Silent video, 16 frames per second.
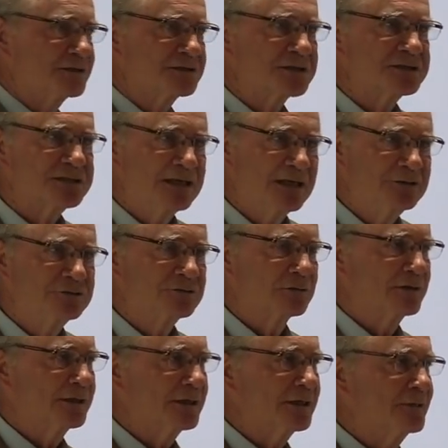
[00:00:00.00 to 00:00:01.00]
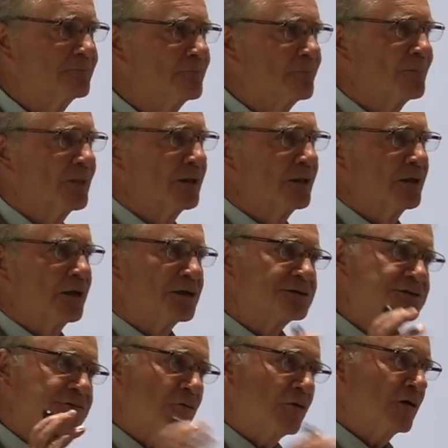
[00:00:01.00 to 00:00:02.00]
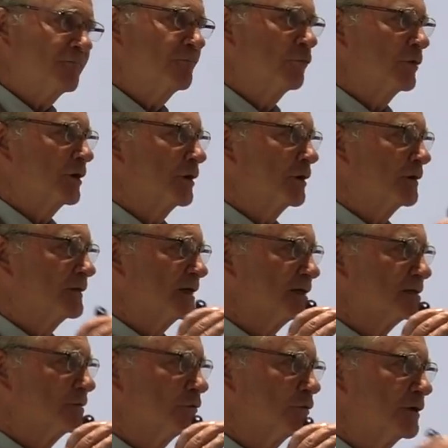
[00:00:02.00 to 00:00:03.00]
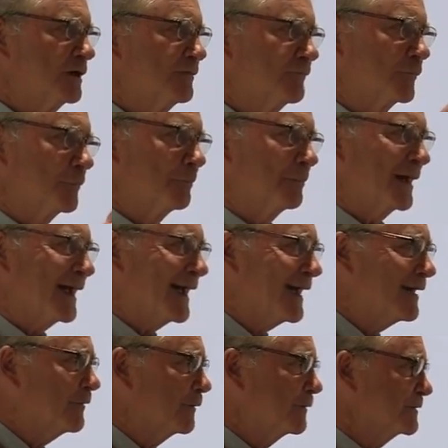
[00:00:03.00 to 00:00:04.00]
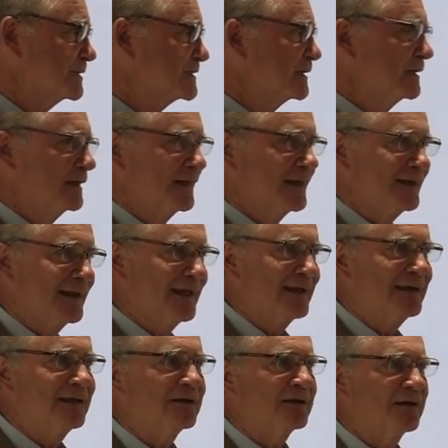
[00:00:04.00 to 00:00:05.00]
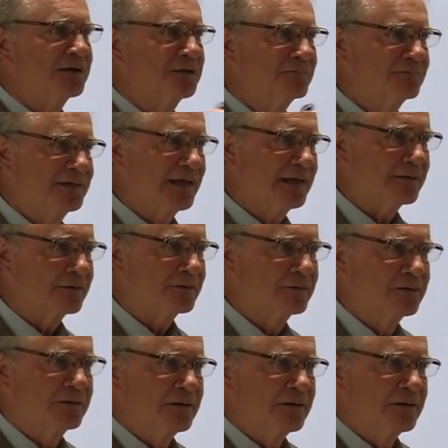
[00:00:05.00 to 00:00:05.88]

is essentially software that is looking for patterns in any kind of data.